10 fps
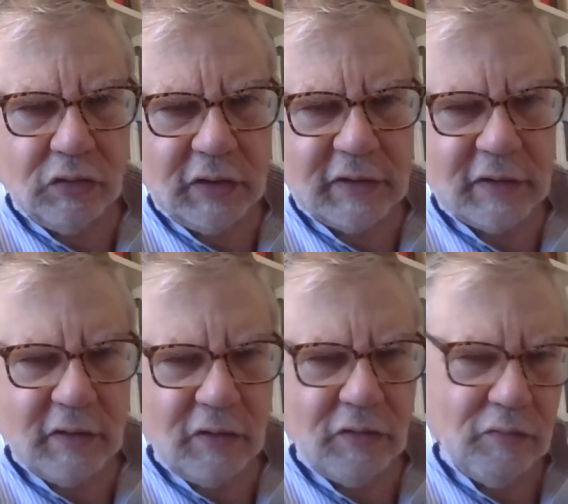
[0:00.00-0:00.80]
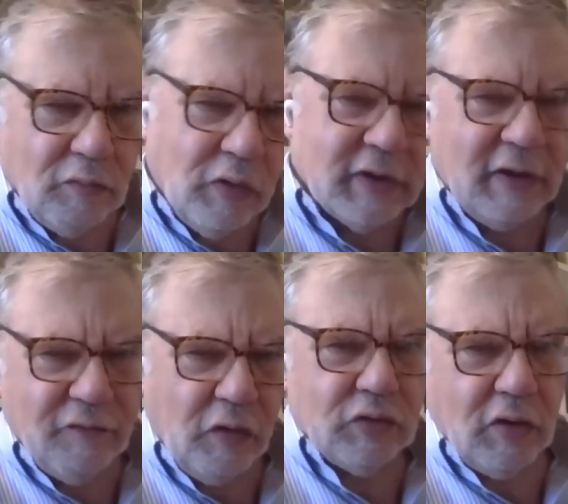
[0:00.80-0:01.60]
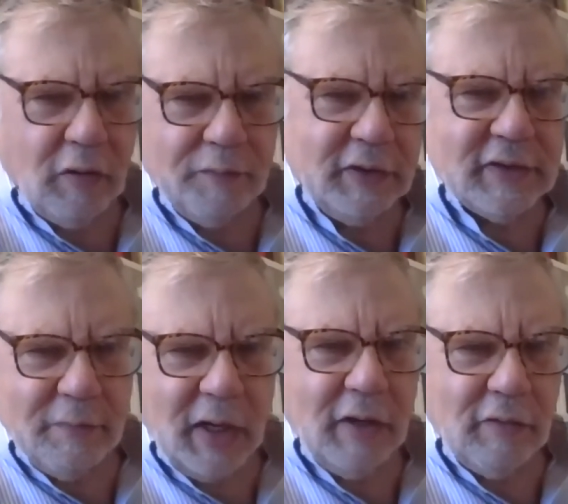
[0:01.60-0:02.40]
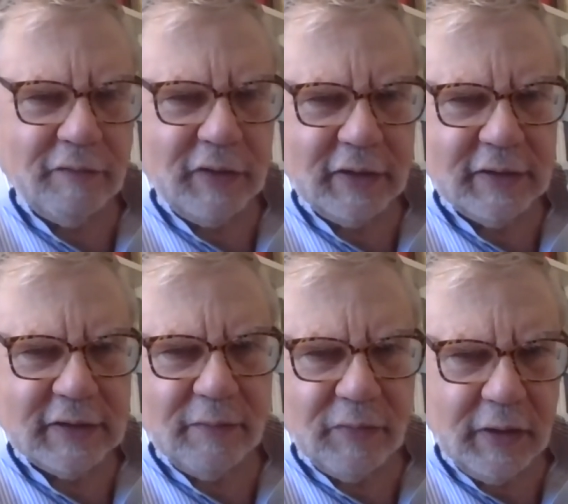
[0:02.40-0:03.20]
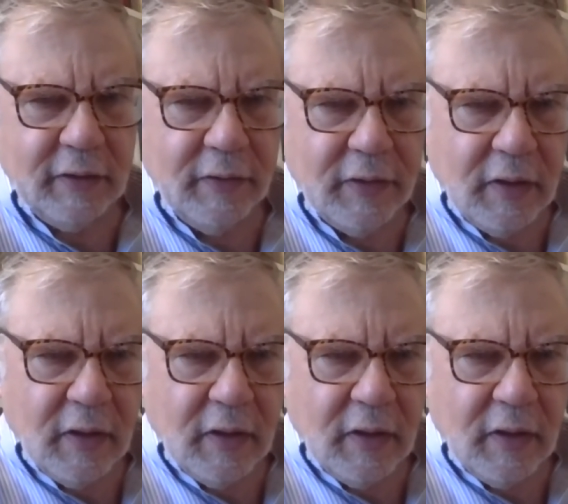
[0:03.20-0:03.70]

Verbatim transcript: You just, once I photocopied, somehow I've done something.